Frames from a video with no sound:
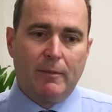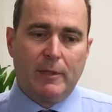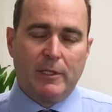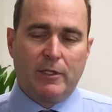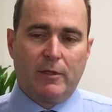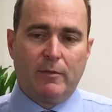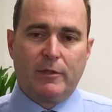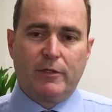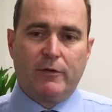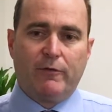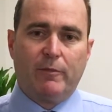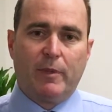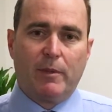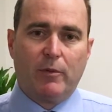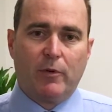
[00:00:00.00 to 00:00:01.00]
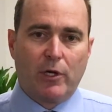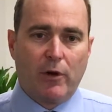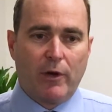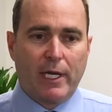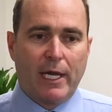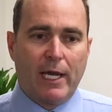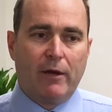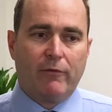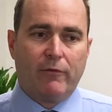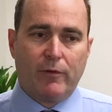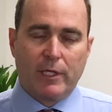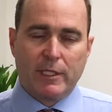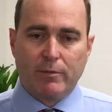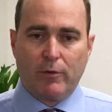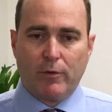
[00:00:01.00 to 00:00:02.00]
in terms of people going out
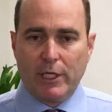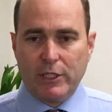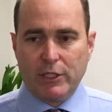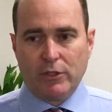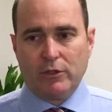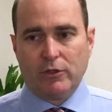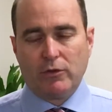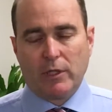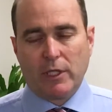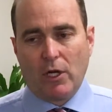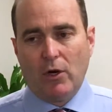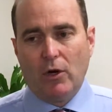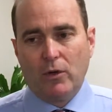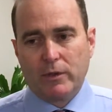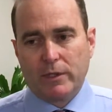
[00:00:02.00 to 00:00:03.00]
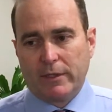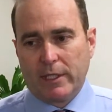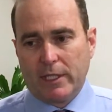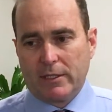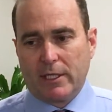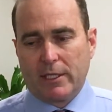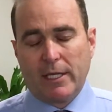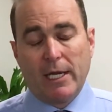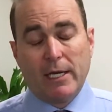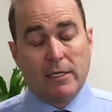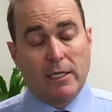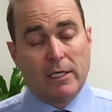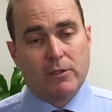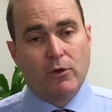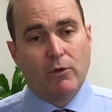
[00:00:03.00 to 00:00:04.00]
for exploration, drilling holes and things like that,
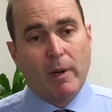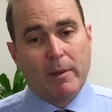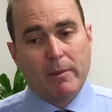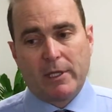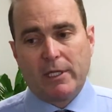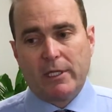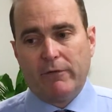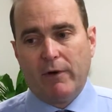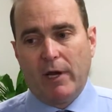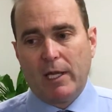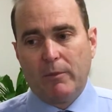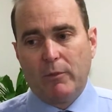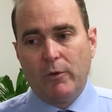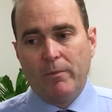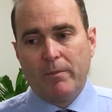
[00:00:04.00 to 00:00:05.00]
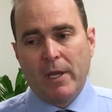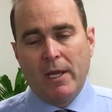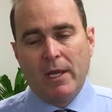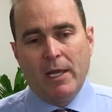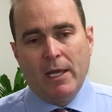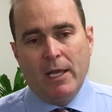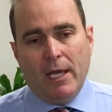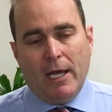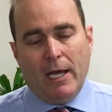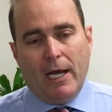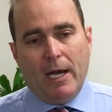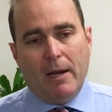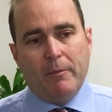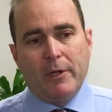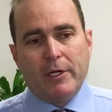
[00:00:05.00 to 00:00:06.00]
and it's all publicly available.
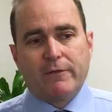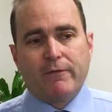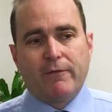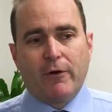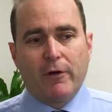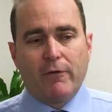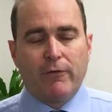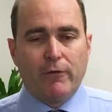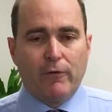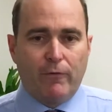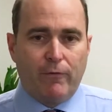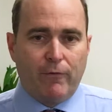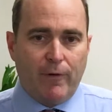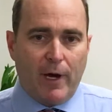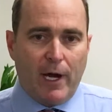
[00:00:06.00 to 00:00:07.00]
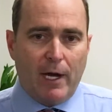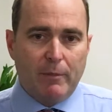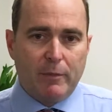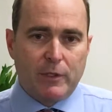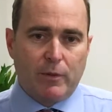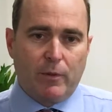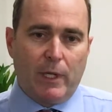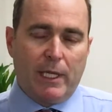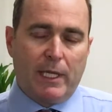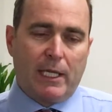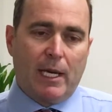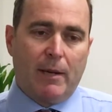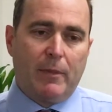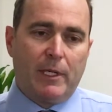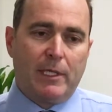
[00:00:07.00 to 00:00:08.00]
But it's very few and far between the
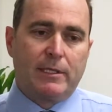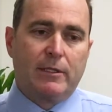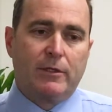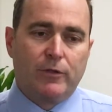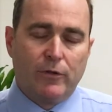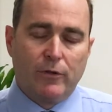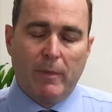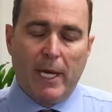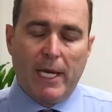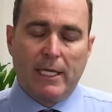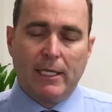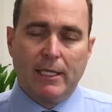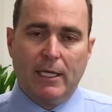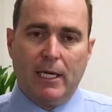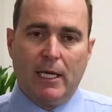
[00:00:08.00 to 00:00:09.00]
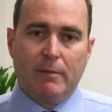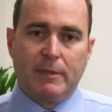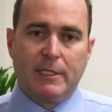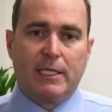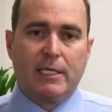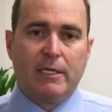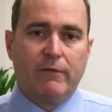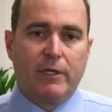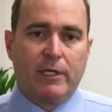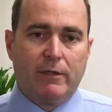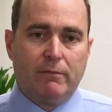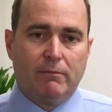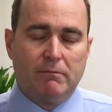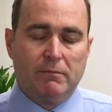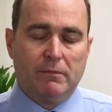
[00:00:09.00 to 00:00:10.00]
companies that do make
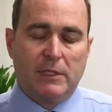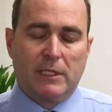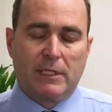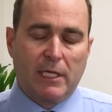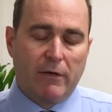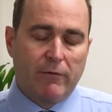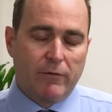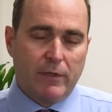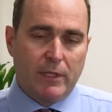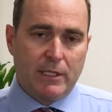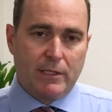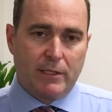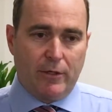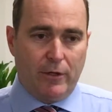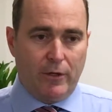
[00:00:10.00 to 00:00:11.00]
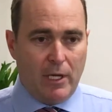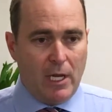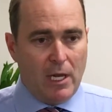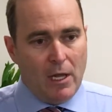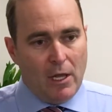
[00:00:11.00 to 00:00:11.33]
significant discoveries. So